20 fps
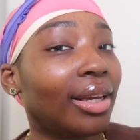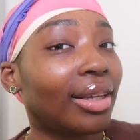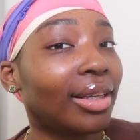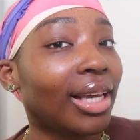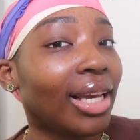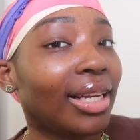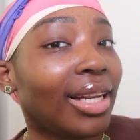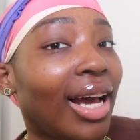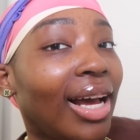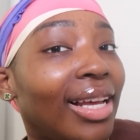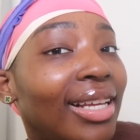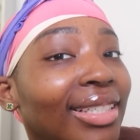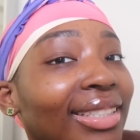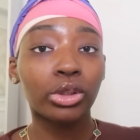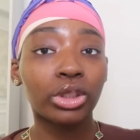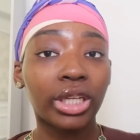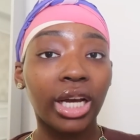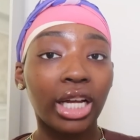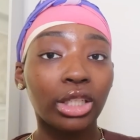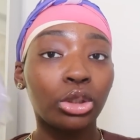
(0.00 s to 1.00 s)
yeah it does
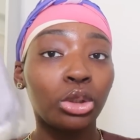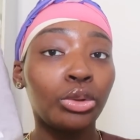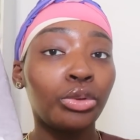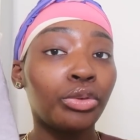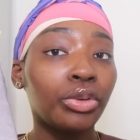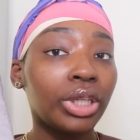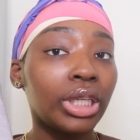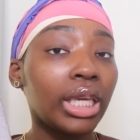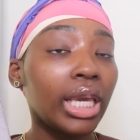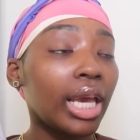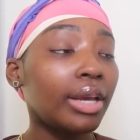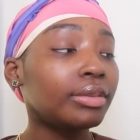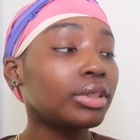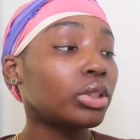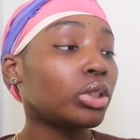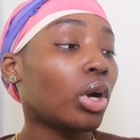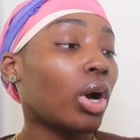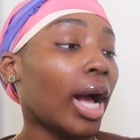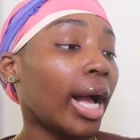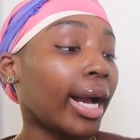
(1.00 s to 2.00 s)
also got two free gifts
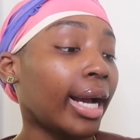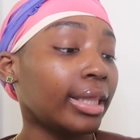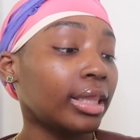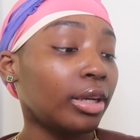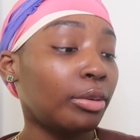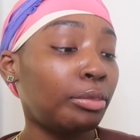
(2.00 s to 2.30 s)
so i got